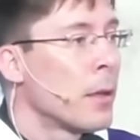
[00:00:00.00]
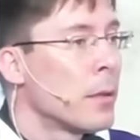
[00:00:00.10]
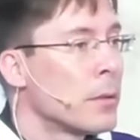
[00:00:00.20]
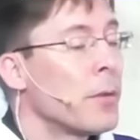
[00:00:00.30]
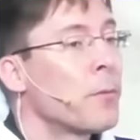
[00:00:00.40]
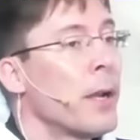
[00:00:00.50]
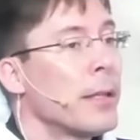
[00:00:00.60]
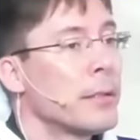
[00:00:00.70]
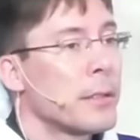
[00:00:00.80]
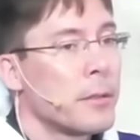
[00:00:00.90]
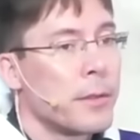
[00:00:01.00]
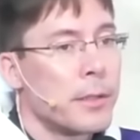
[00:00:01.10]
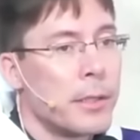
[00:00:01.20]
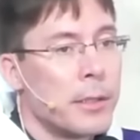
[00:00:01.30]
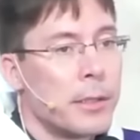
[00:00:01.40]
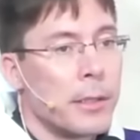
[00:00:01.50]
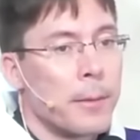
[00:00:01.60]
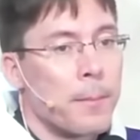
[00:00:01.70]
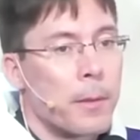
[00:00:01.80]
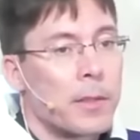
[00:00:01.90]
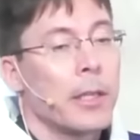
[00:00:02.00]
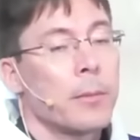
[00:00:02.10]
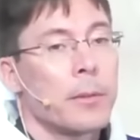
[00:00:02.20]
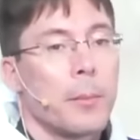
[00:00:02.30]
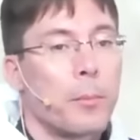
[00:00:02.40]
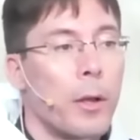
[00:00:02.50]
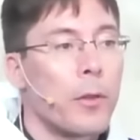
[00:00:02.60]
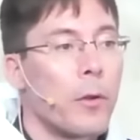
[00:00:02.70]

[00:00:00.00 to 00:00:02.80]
St. Francis of Assisi, St. Saint Brother